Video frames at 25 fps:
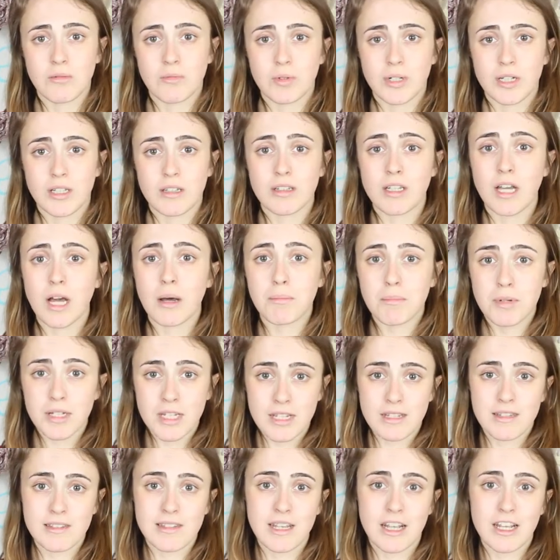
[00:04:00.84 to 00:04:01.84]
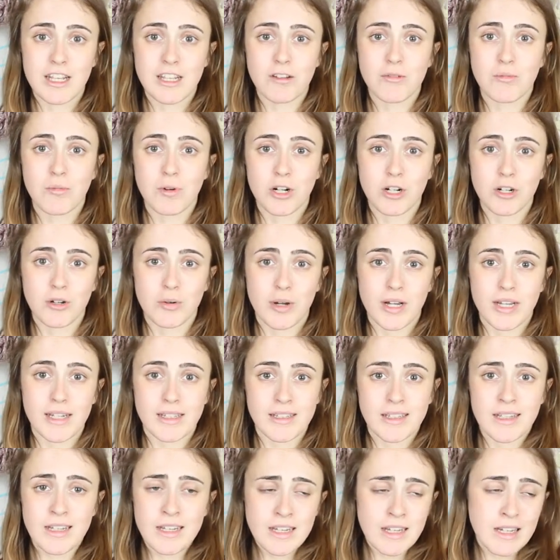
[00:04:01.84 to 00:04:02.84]
with companies that you work
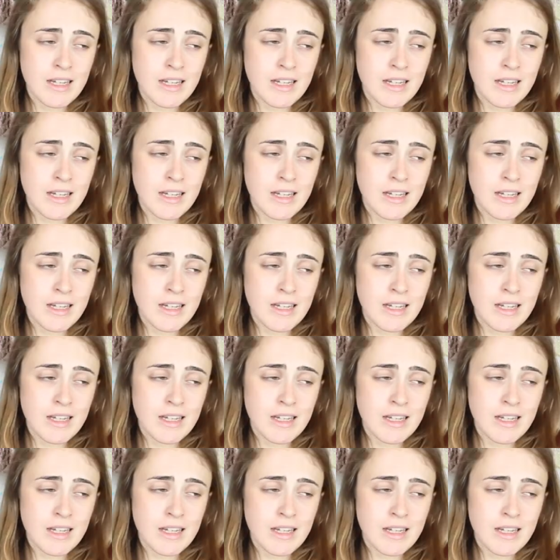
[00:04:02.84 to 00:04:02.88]
with.